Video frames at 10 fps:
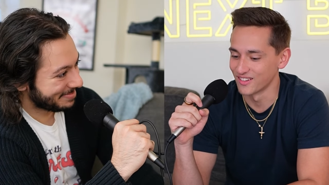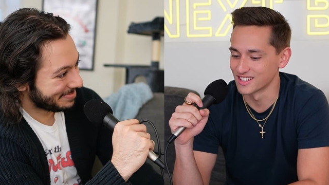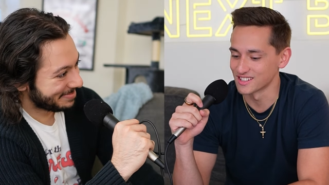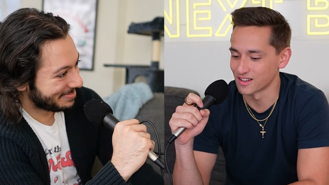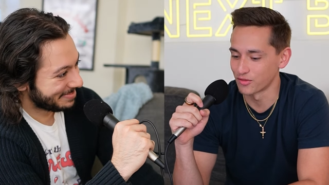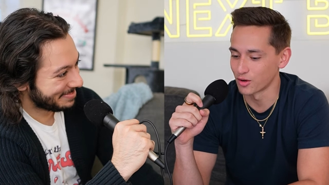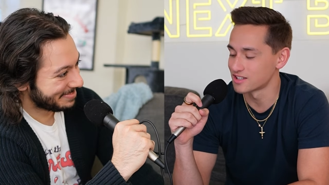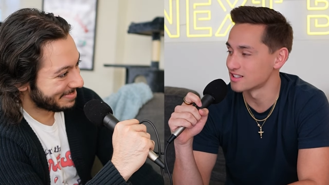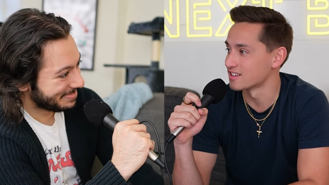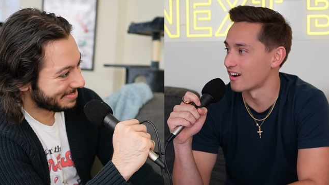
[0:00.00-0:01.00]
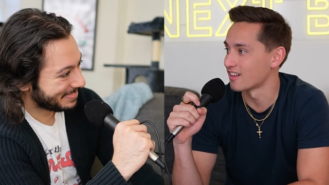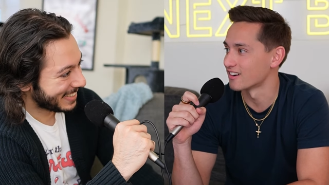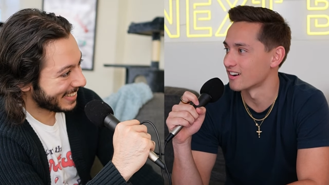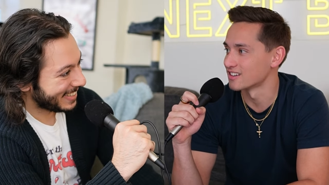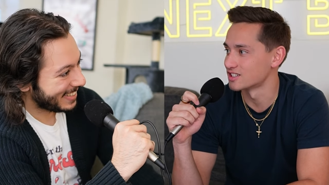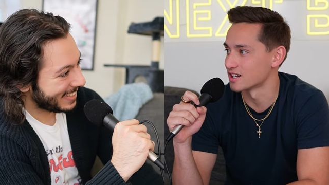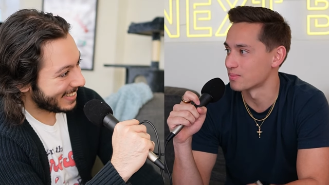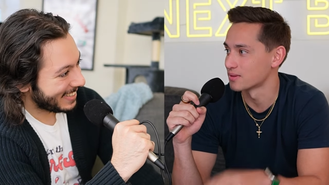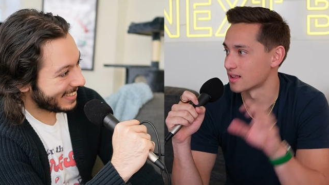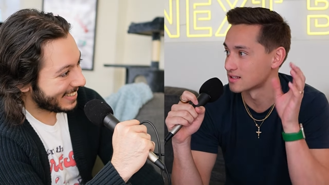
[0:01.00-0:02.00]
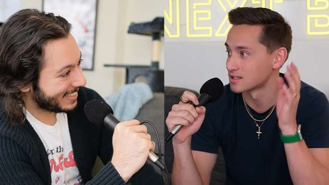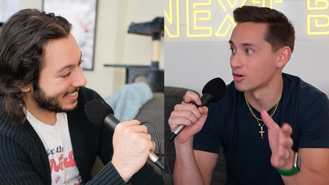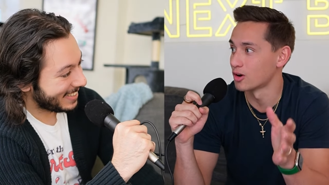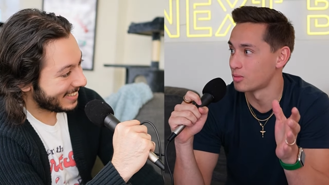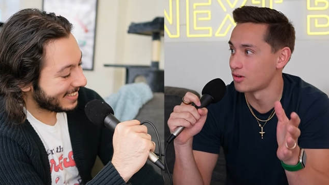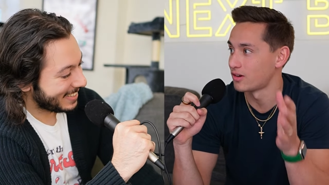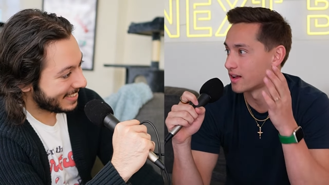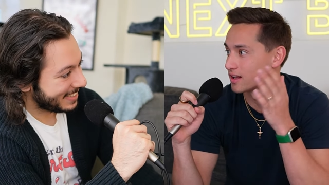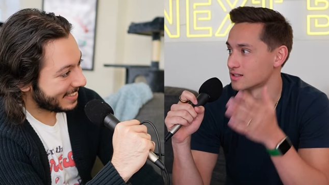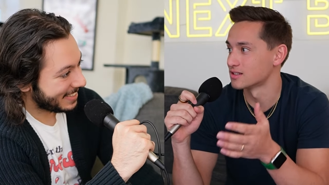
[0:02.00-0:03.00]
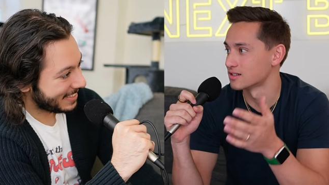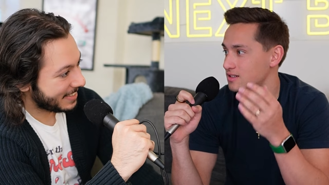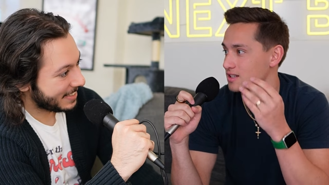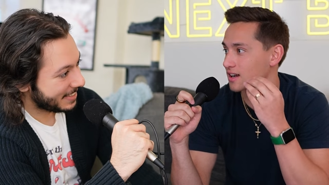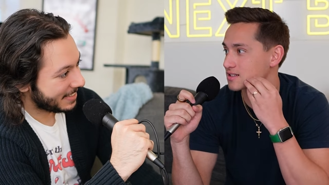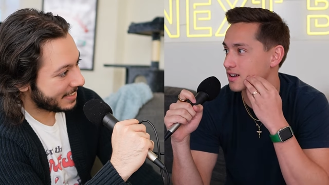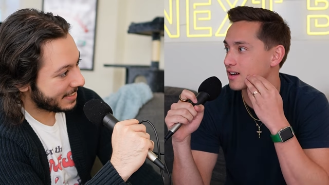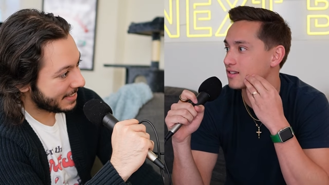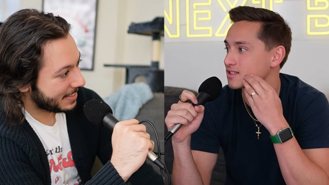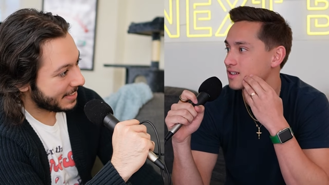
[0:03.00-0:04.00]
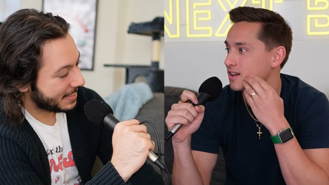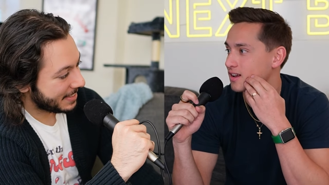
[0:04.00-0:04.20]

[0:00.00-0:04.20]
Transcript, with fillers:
Speaker 1: which is a $14 chip that's sewable into textiles